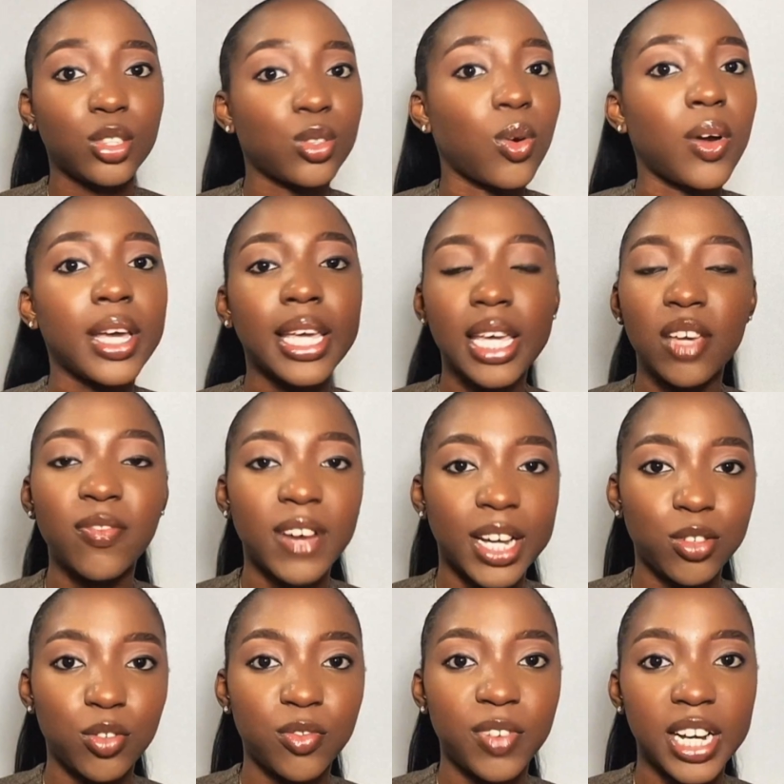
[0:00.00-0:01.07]
So if
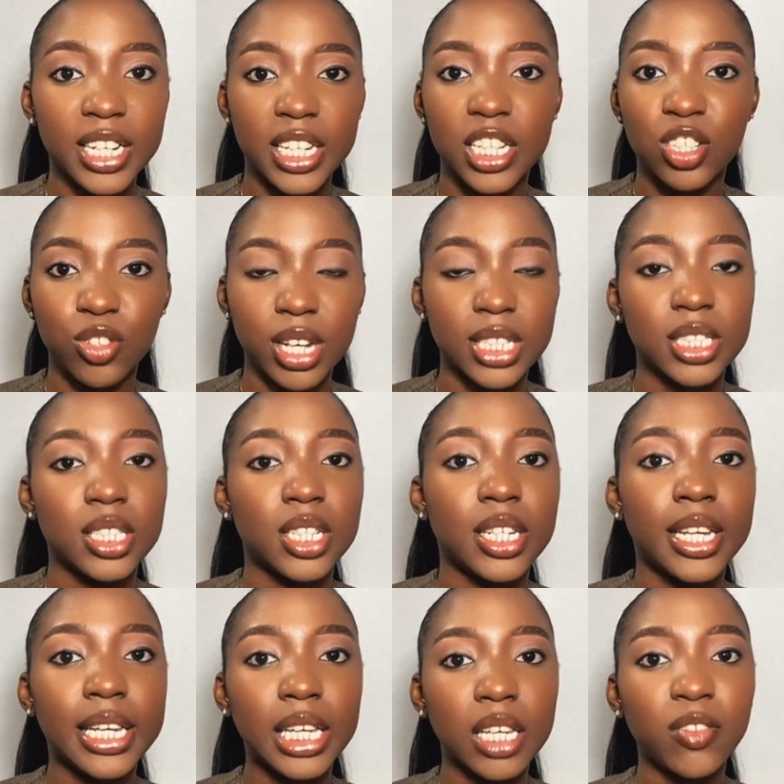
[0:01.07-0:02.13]
I don't find it
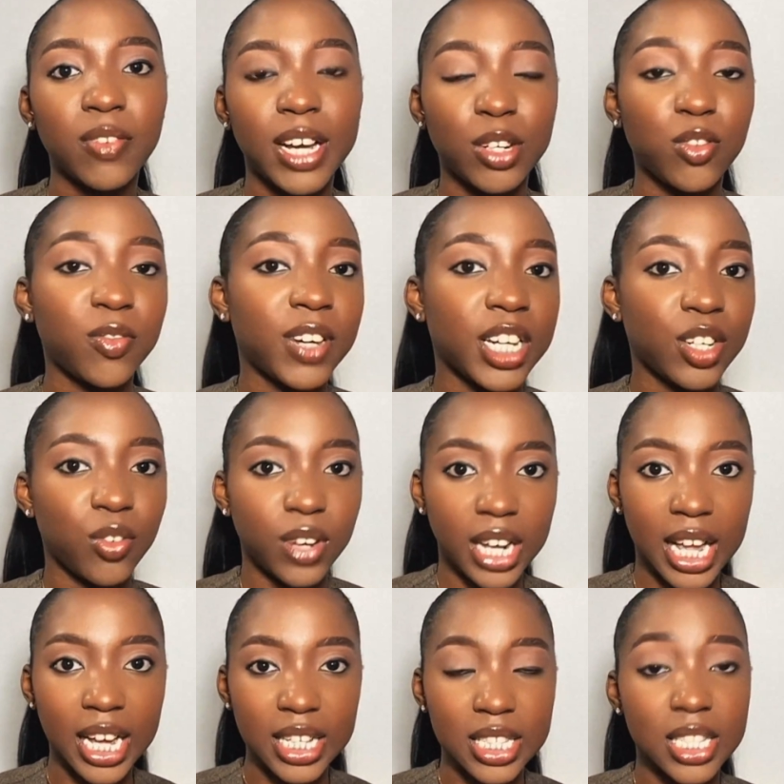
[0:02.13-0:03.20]
interesting, if I don't find it
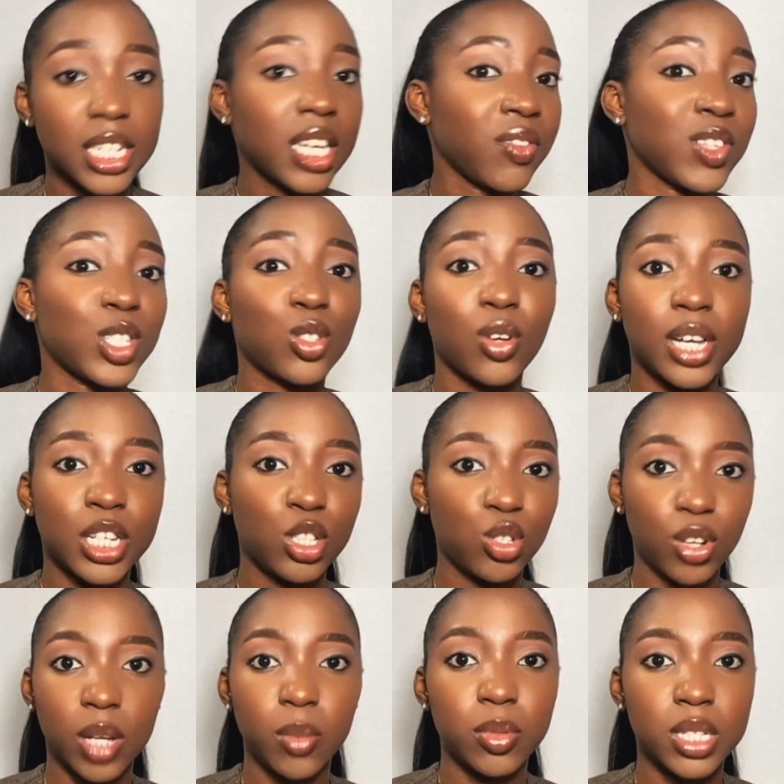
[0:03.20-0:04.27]
relaxing, if it's not
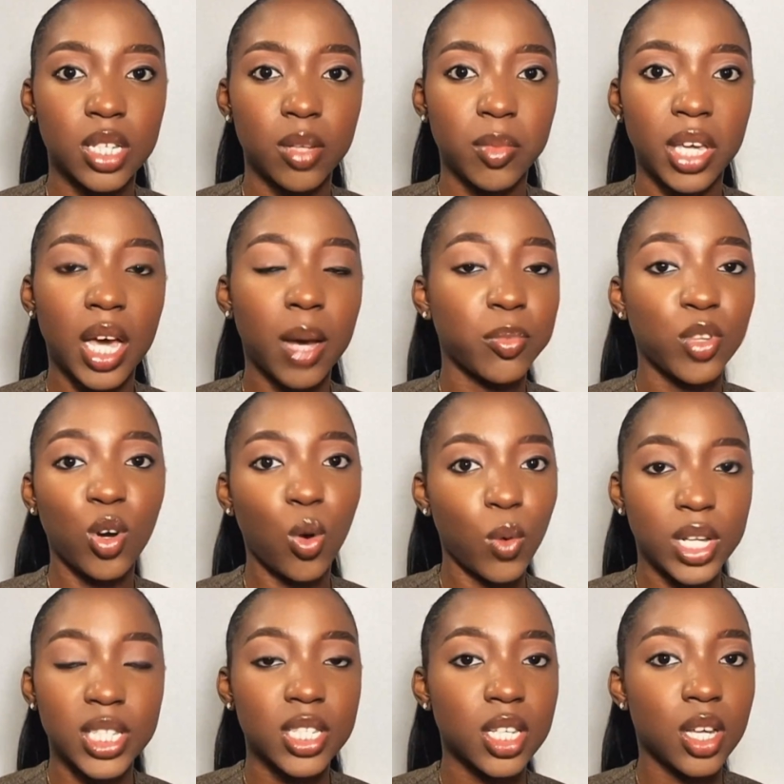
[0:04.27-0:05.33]
enjoyable to me, I'm
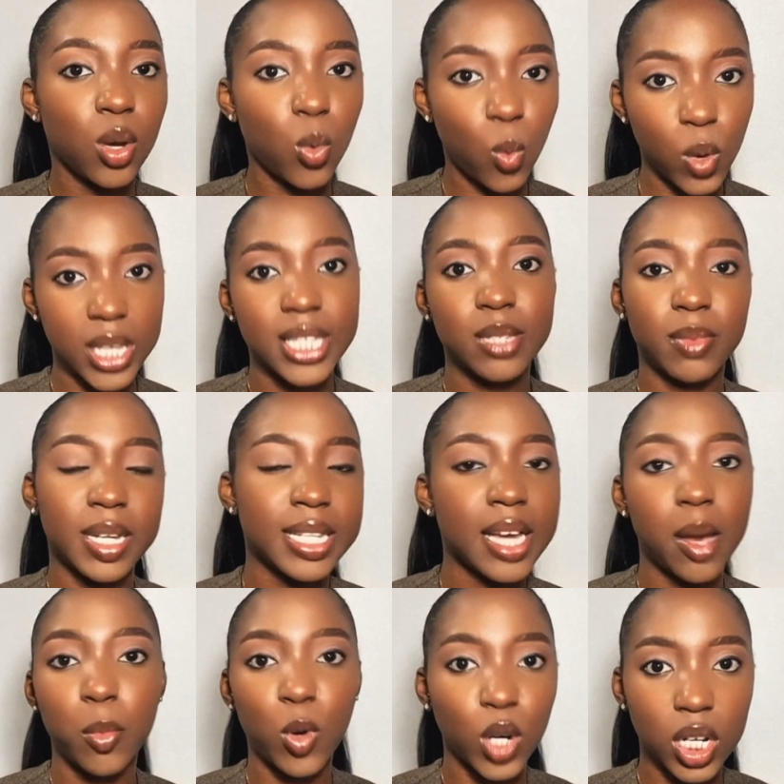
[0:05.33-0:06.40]
not going to waste my
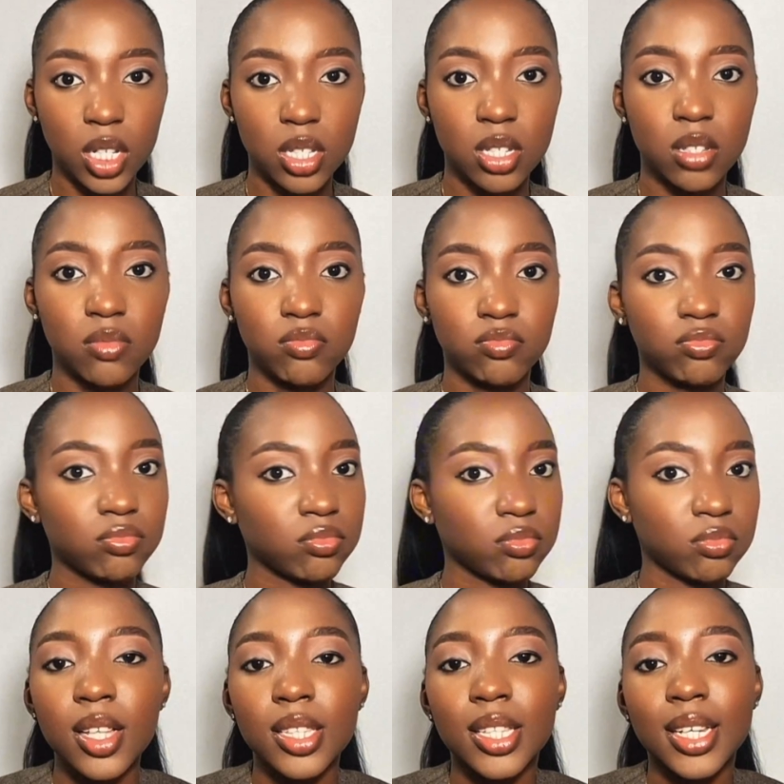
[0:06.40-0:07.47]
time on it.
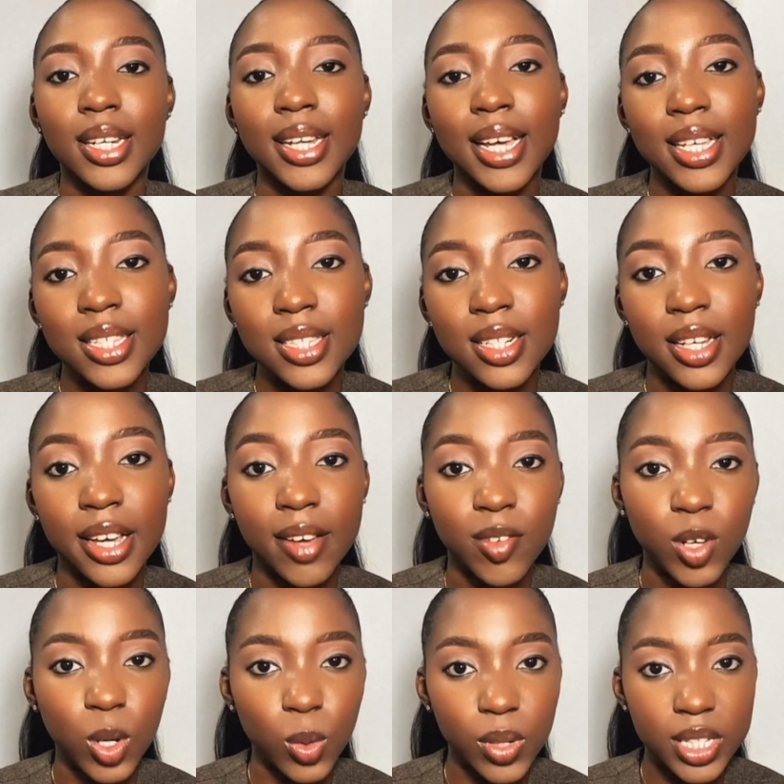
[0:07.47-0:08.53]
The next thing I
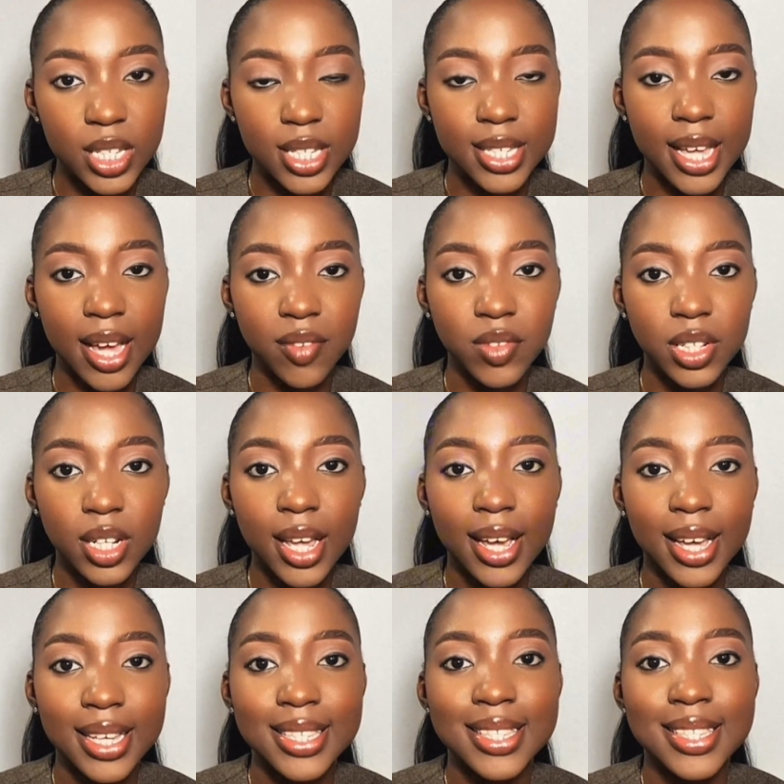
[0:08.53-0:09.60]
have quit is
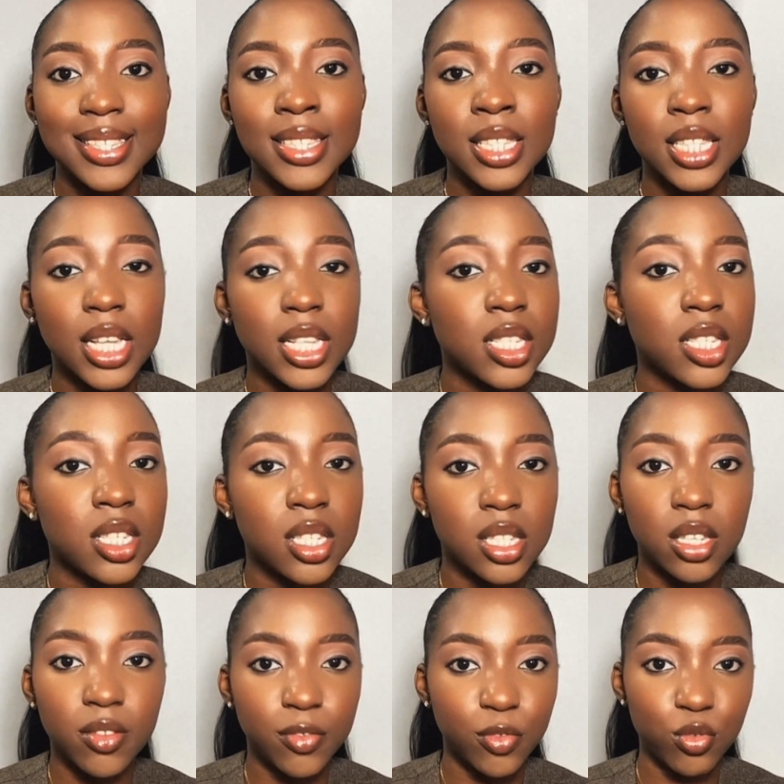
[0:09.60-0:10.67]
having
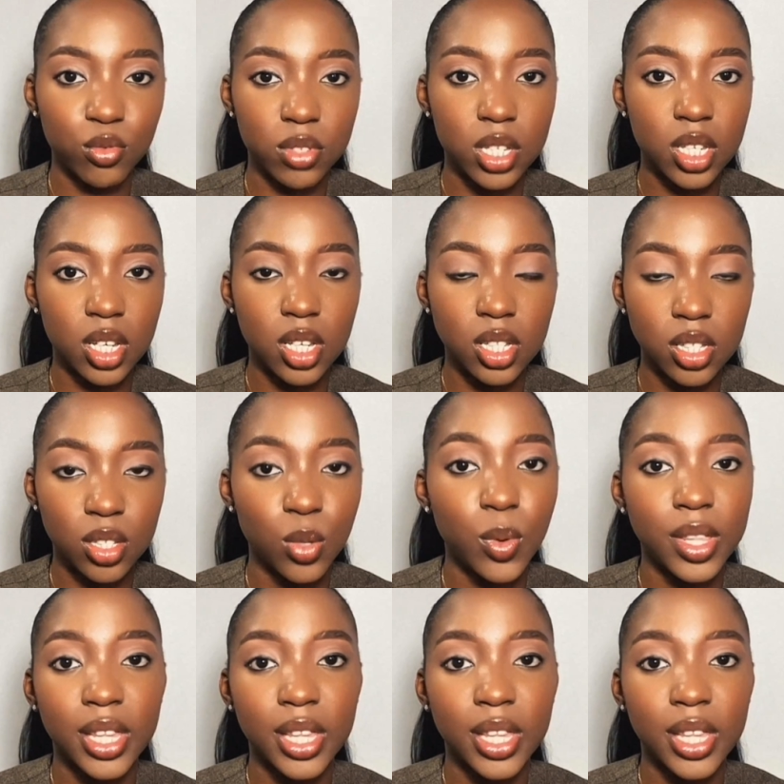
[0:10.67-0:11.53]
extensive routines.